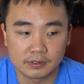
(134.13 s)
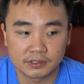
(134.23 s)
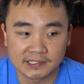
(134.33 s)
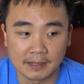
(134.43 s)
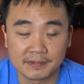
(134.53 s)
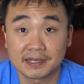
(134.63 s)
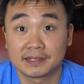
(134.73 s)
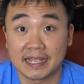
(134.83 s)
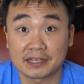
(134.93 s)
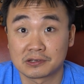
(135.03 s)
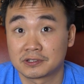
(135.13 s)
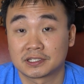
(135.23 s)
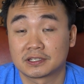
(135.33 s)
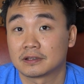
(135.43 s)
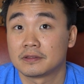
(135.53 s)
some of their decks are
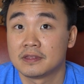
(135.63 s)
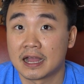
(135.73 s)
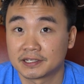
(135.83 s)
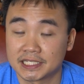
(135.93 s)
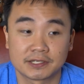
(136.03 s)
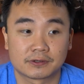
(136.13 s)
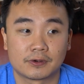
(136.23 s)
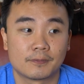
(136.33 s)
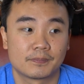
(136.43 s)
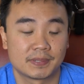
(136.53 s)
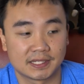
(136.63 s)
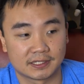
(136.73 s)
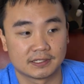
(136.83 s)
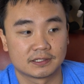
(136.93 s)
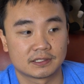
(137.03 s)
just nonsensical
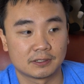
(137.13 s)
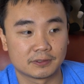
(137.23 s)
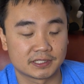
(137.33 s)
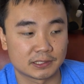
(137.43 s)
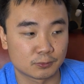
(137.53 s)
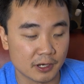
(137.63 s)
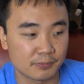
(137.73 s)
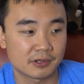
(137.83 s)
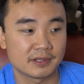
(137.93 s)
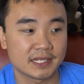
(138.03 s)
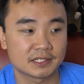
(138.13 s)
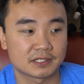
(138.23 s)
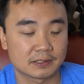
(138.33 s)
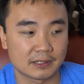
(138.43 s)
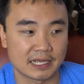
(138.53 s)
because there was this one
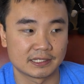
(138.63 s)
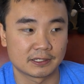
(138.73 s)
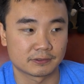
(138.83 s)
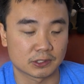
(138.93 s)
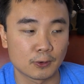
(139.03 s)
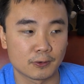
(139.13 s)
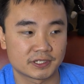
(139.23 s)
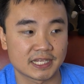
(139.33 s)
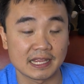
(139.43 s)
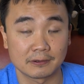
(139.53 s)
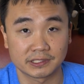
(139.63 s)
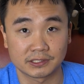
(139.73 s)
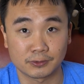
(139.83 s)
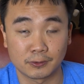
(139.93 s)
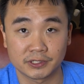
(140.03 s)
pre-release. I think it was a core set. It was
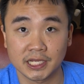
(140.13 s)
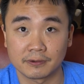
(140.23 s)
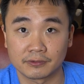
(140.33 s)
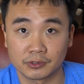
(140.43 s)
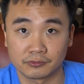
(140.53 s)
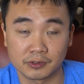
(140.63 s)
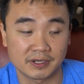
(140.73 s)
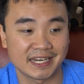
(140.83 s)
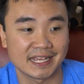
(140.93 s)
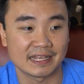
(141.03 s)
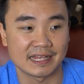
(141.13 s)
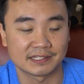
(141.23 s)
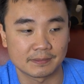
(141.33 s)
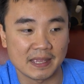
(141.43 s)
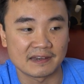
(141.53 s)
this core set with Garruk in it
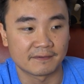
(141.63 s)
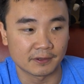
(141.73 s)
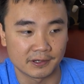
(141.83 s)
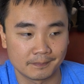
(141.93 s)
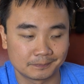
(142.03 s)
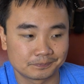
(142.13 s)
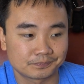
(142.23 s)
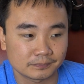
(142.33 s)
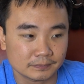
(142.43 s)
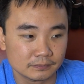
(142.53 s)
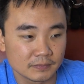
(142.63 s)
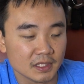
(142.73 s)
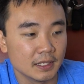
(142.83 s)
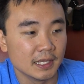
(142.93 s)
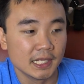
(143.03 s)
as the main villain.
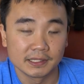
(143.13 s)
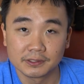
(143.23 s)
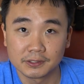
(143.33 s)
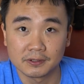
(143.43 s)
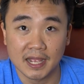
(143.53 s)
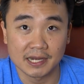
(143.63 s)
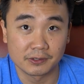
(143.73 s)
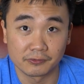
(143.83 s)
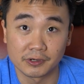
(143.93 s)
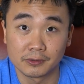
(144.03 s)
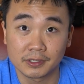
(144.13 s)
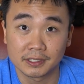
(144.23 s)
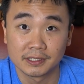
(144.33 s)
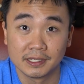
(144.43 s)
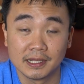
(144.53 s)
The dude had Garruk.
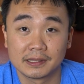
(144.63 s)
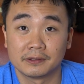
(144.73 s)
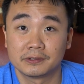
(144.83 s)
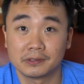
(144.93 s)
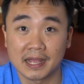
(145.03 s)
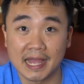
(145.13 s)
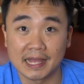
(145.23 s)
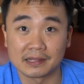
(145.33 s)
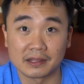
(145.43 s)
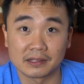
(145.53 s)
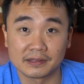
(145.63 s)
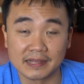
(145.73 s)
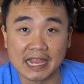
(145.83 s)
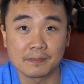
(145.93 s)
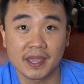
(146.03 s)
The dude had
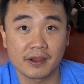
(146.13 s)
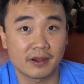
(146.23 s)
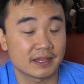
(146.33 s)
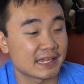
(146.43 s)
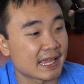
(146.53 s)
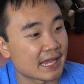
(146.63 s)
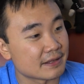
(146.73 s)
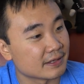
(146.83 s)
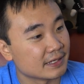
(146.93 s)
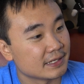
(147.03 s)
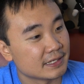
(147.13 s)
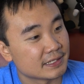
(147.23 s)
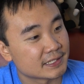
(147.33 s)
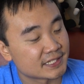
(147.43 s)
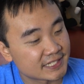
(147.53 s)
Nightmare. He had
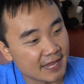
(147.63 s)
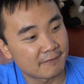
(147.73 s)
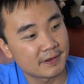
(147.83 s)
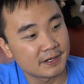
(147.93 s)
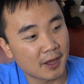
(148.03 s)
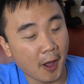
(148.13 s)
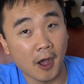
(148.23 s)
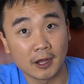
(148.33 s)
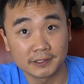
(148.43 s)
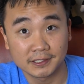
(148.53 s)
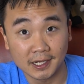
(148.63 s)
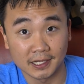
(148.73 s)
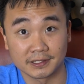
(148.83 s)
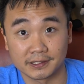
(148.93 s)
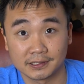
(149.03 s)
seven on
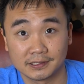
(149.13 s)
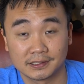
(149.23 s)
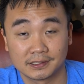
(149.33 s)
color